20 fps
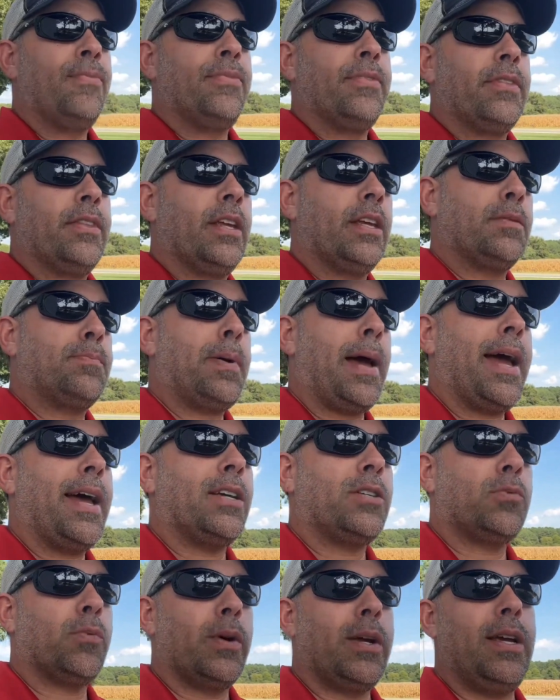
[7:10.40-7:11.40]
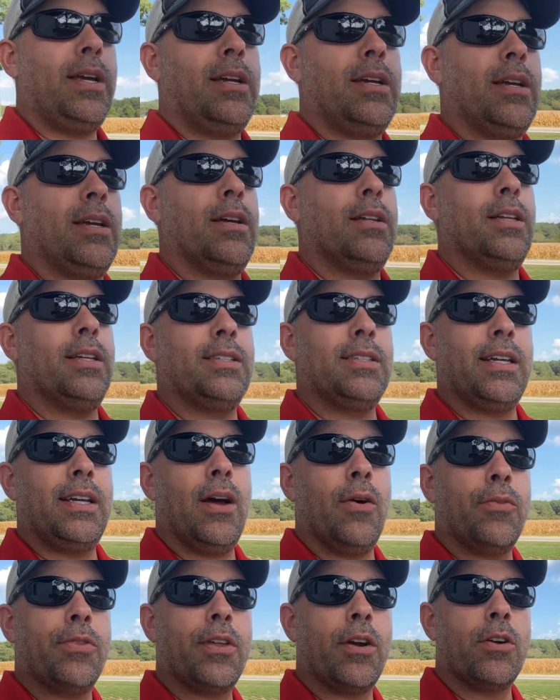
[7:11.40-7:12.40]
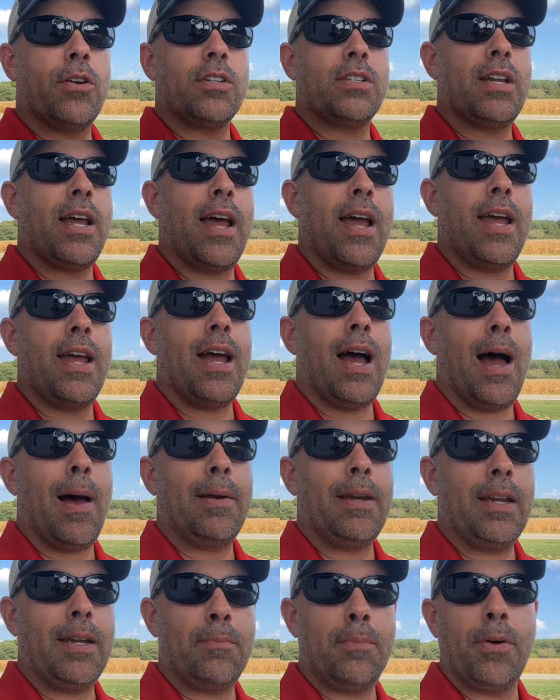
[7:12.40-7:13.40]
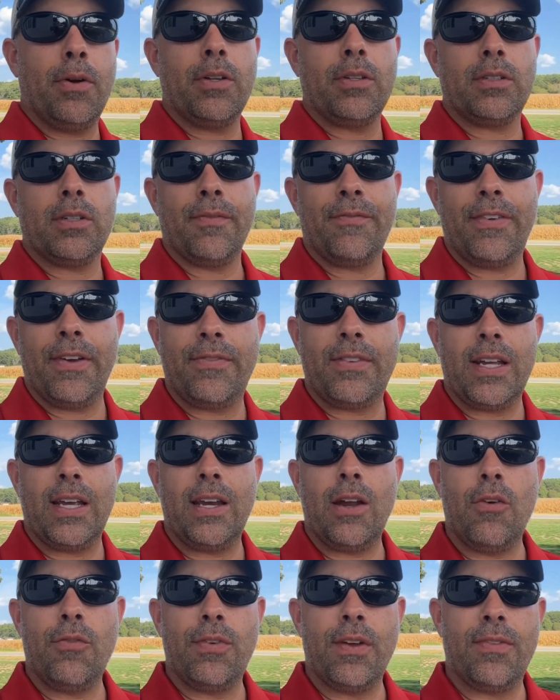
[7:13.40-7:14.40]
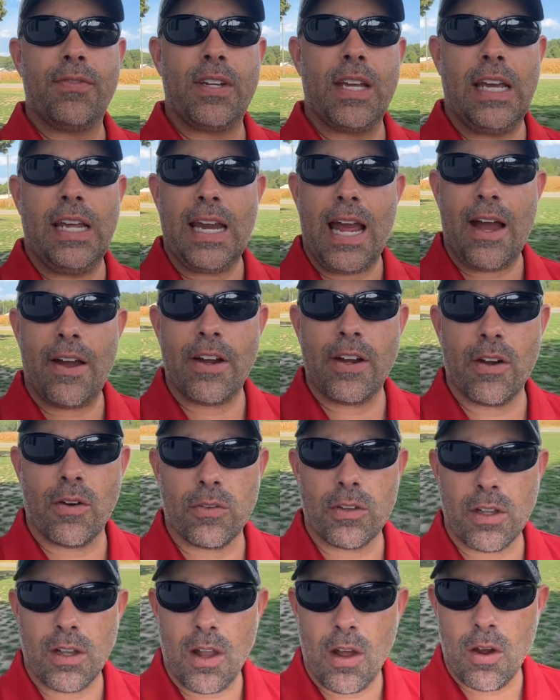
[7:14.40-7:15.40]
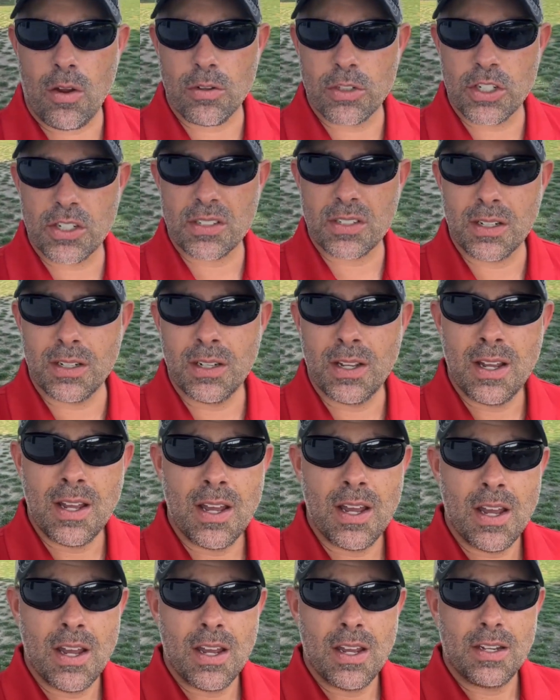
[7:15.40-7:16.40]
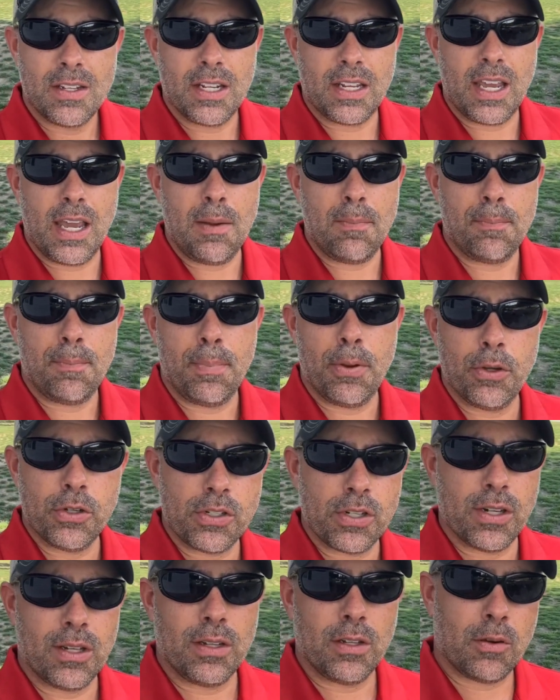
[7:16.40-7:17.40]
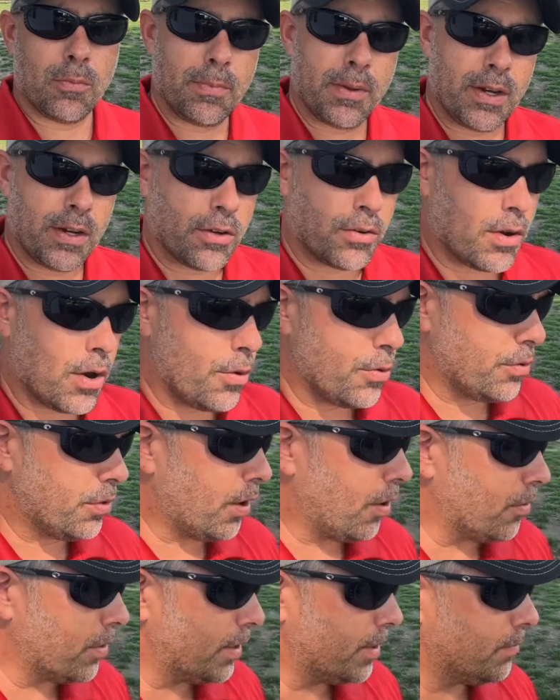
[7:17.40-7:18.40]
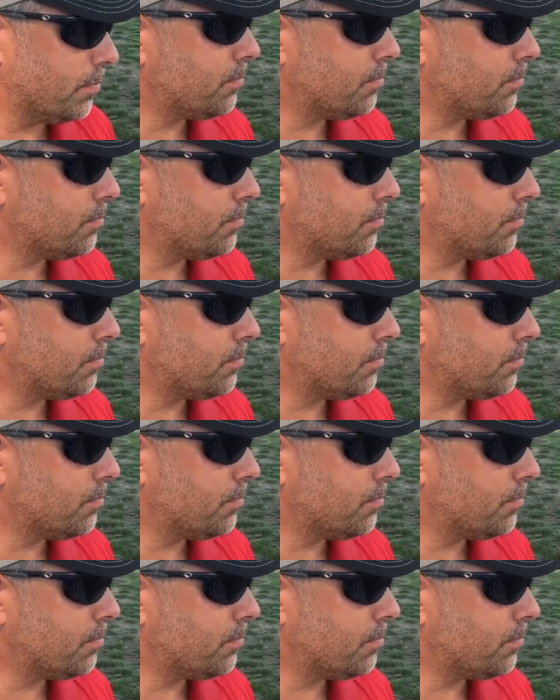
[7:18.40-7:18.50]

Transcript: This past week, let's see, on Thursday, I did put some 15015 out here on the lawn just to keep pushing a little bit of growth on it.